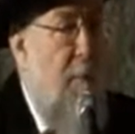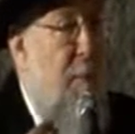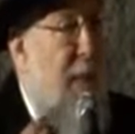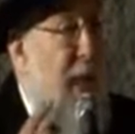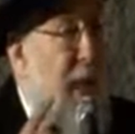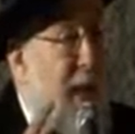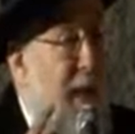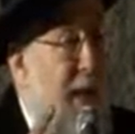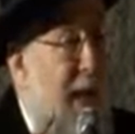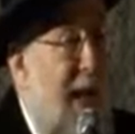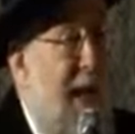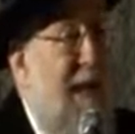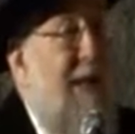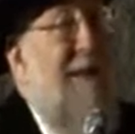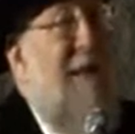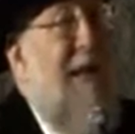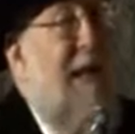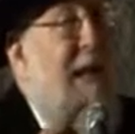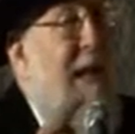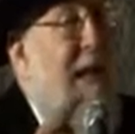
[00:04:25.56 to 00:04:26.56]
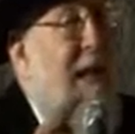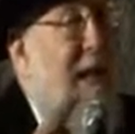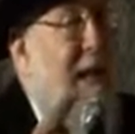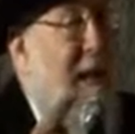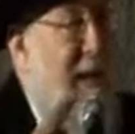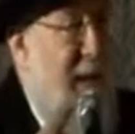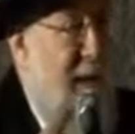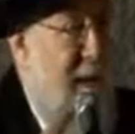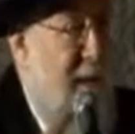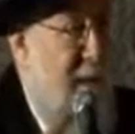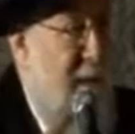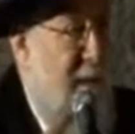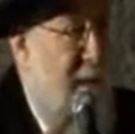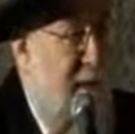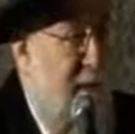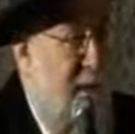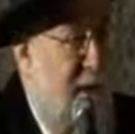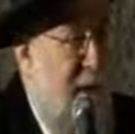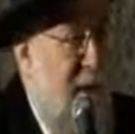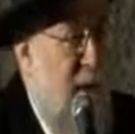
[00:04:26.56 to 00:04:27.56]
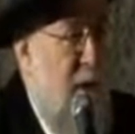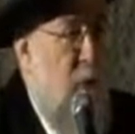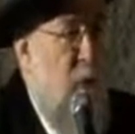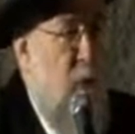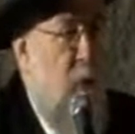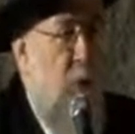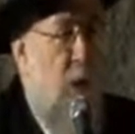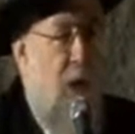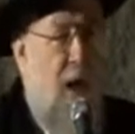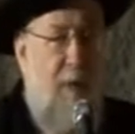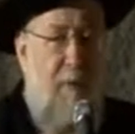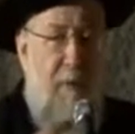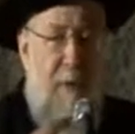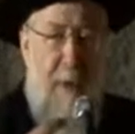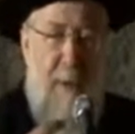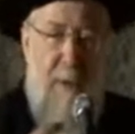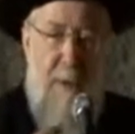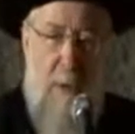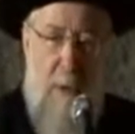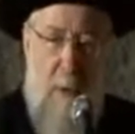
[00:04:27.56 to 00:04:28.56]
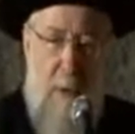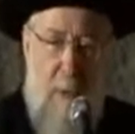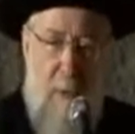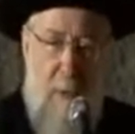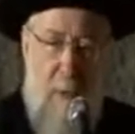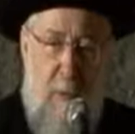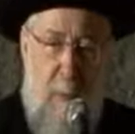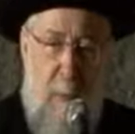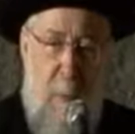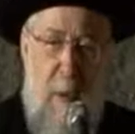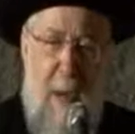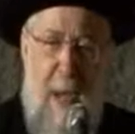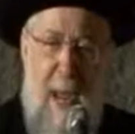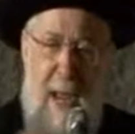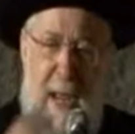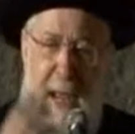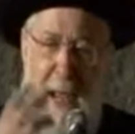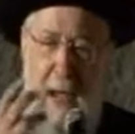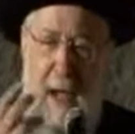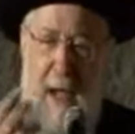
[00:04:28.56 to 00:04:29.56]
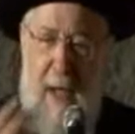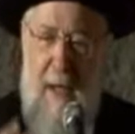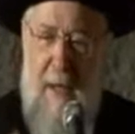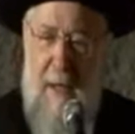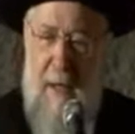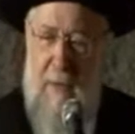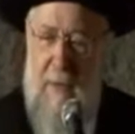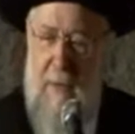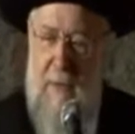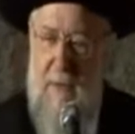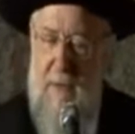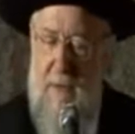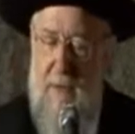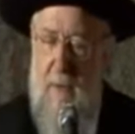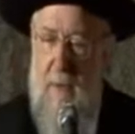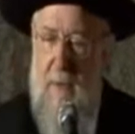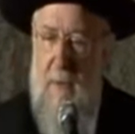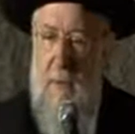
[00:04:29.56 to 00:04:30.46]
man and a girl, 12 years old, black eyes.